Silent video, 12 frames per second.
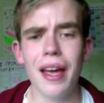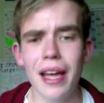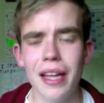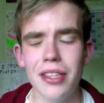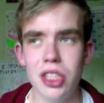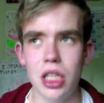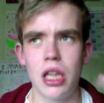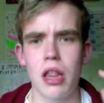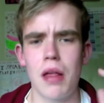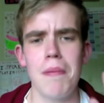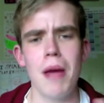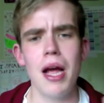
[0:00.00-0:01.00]
and it's just like this
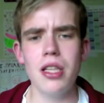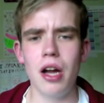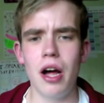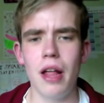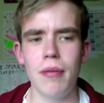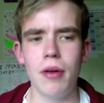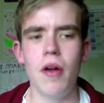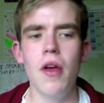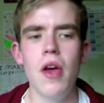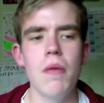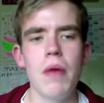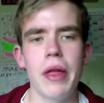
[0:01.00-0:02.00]
amazing hospital
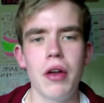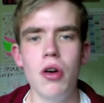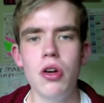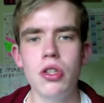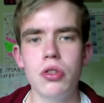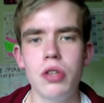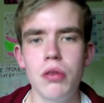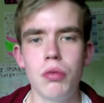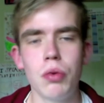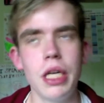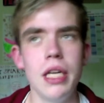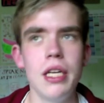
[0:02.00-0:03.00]
where they can all
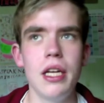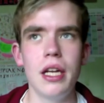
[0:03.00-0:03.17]
suddenly